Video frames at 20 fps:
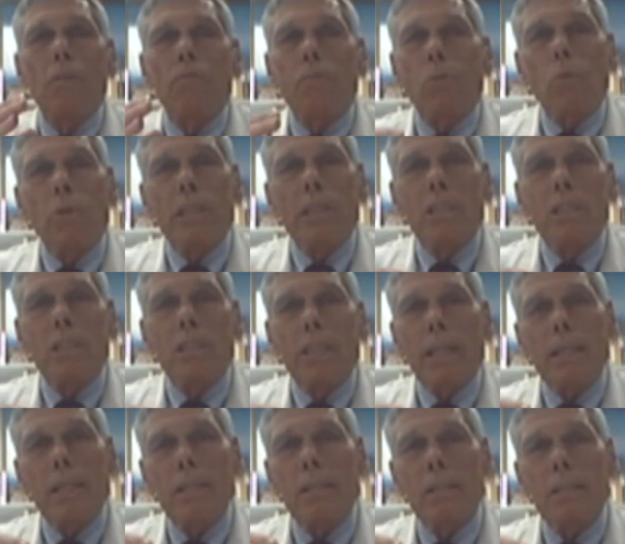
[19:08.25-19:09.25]
40
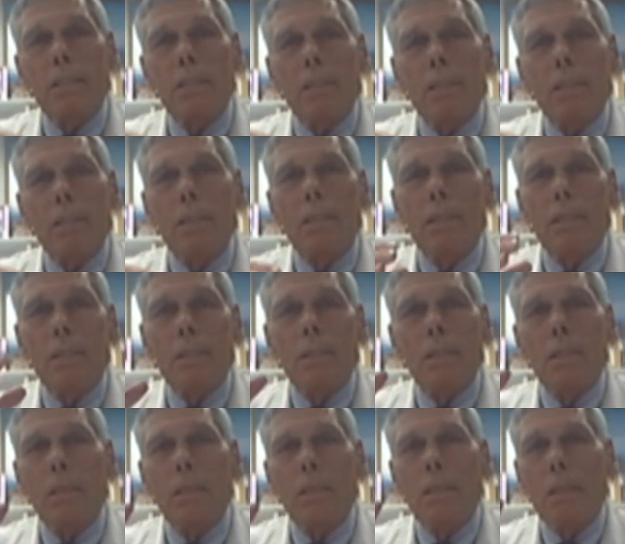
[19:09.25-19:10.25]
seconds and
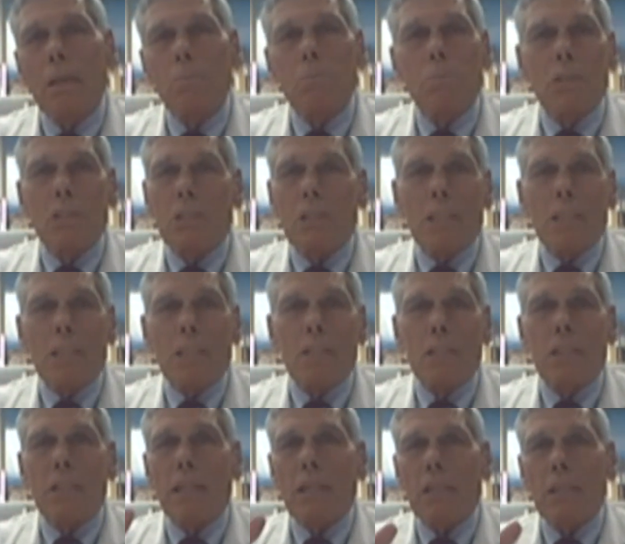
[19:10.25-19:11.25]
up to 60
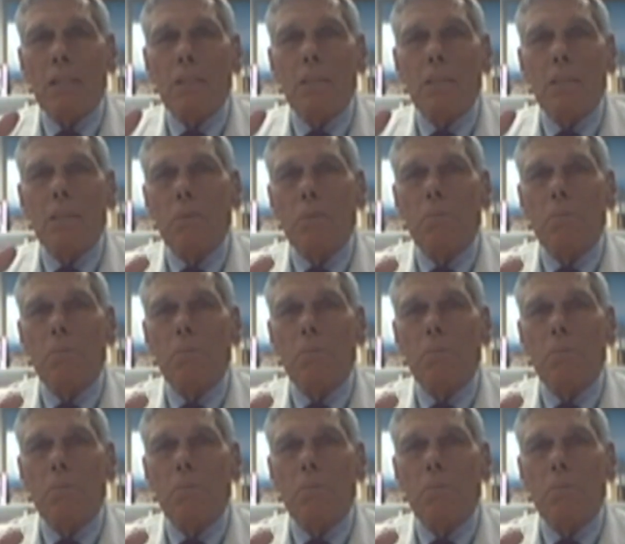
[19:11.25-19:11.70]
seconds,